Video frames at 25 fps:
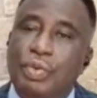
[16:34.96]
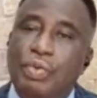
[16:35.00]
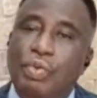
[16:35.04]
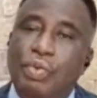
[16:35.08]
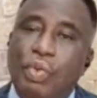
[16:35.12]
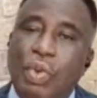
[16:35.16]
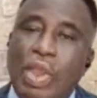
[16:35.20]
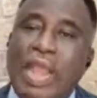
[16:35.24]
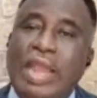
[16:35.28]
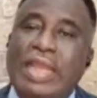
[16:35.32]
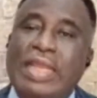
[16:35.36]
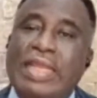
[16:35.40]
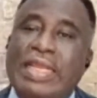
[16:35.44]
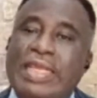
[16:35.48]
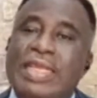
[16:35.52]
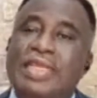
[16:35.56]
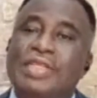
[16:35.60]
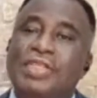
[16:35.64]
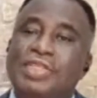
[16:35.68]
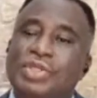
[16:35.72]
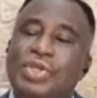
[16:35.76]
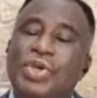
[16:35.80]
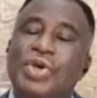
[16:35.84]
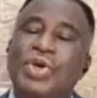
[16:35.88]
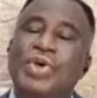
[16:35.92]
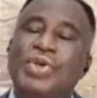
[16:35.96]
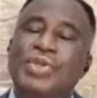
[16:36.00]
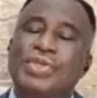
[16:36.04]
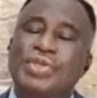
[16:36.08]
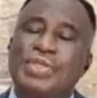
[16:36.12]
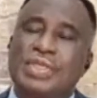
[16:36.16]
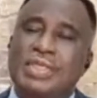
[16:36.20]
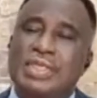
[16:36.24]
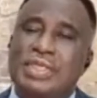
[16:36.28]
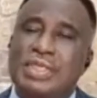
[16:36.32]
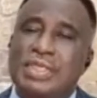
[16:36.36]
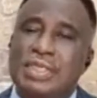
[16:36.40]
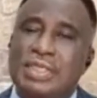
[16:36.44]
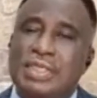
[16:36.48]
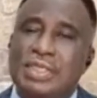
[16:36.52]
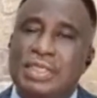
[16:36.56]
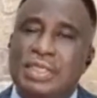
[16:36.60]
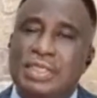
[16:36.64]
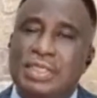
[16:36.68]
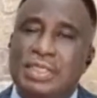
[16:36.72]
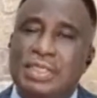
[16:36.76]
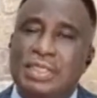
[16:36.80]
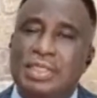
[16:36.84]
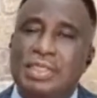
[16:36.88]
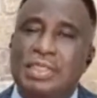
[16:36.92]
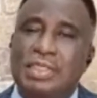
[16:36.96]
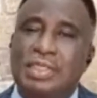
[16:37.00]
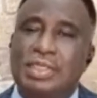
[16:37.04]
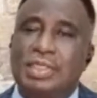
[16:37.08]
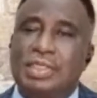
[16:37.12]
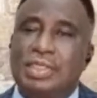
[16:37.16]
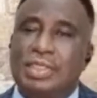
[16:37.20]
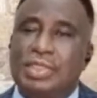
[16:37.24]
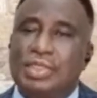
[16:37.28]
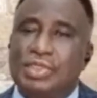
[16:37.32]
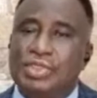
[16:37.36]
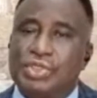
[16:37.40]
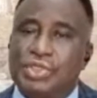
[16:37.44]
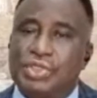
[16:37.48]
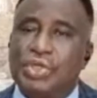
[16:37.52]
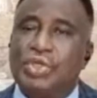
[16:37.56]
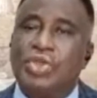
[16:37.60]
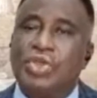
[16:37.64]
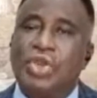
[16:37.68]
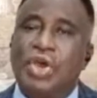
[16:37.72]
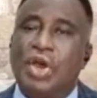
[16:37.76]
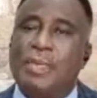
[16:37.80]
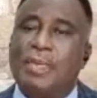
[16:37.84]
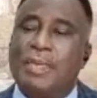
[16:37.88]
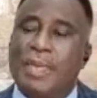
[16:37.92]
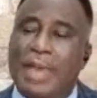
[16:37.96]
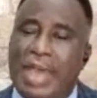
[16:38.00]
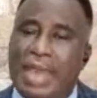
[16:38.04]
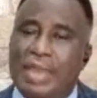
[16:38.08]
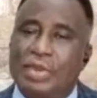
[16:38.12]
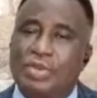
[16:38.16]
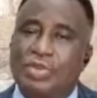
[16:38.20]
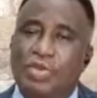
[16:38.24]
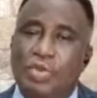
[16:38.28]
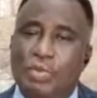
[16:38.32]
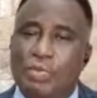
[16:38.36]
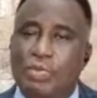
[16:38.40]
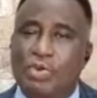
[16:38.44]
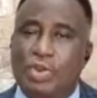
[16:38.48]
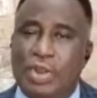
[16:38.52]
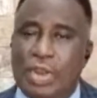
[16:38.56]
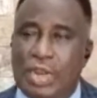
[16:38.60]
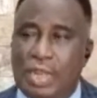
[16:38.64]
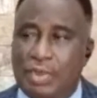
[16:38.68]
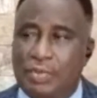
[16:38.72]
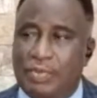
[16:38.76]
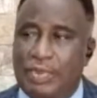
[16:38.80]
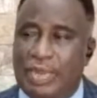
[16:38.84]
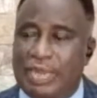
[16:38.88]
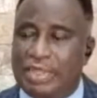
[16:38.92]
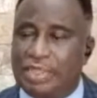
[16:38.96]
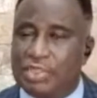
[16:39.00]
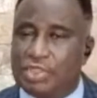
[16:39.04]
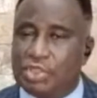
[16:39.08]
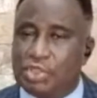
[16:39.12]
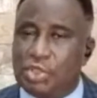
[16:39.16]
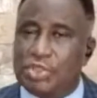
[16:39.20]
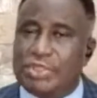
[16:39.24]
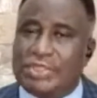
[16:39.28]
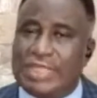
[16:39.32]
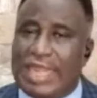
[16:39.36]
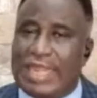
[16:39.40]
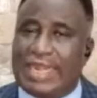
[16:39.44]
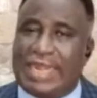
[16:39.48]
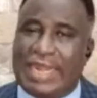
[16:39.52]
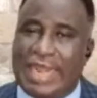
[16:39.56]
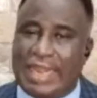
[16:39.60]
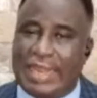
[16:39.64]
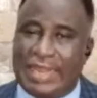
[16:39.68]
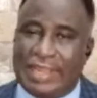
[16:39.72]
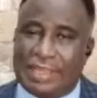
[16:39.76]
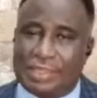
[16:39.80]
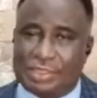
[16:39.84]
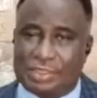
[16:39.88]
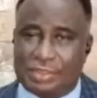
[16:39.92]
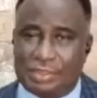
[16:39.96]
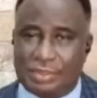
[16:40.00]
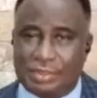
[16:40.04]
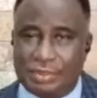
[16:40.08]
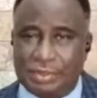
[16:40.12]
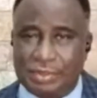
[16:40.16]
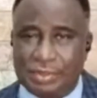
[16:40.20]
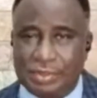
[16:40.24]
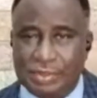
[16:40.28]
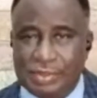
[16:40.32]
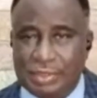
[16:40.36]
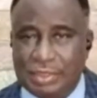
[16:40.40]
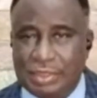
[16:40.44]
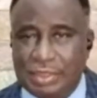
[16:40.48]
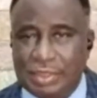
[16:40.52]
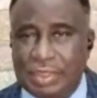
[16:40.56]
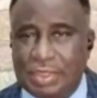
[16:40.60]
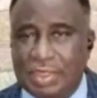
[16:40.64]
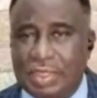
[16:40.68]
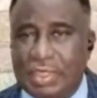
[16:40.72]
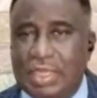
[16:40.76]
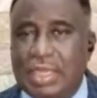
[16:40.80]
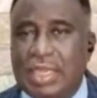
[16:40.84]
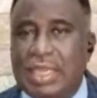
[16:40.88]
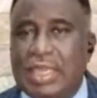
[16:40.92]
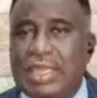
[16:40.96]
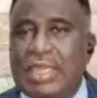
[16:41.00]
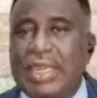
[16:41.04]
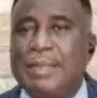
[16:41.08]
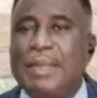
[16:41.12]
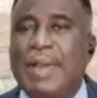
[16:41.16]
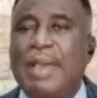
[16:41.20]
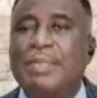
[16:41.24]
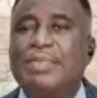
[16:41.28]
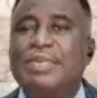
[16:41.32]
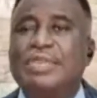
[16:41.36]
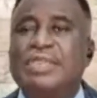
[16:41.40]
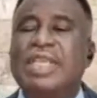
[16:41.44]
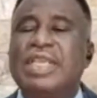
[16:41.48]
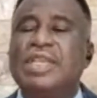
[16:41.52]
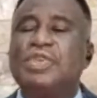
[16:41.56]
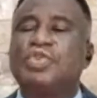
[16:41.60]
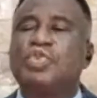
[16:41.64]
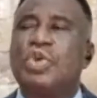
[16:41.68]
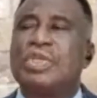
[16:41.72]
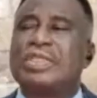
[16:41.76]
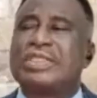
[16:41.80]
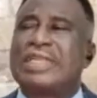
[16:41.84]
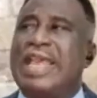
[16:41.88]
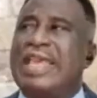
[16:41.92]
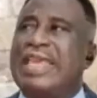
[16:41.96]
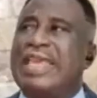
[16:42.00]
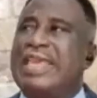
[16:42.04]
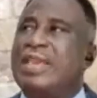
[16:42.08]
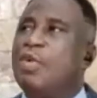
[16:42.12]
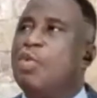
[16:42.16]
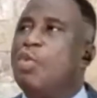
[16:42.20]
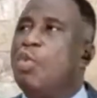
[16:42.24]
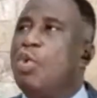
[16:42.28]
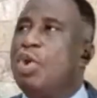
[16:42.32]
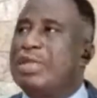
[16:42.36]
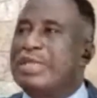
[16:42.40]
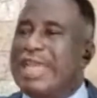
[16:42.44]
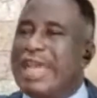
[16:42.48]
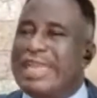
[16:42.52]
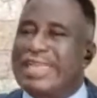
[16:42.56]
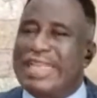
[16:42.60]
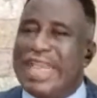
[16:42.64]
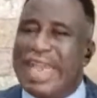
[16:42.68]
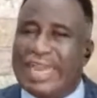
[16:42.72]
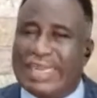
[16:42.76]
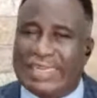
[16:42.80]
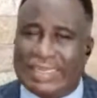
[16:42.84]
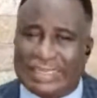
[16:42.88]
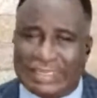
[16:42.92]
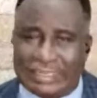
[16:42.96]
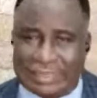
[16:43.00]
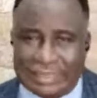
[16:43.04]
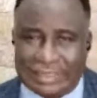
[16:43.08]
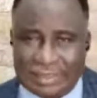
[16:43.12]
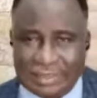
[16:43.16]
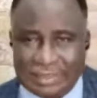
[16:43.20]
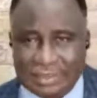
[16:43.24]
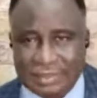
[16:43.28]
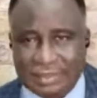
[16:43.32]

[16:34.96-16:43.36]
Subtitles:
When he chose Sodom and Gomorrah, when he chose that direction, the Bible says it was like a watered garden.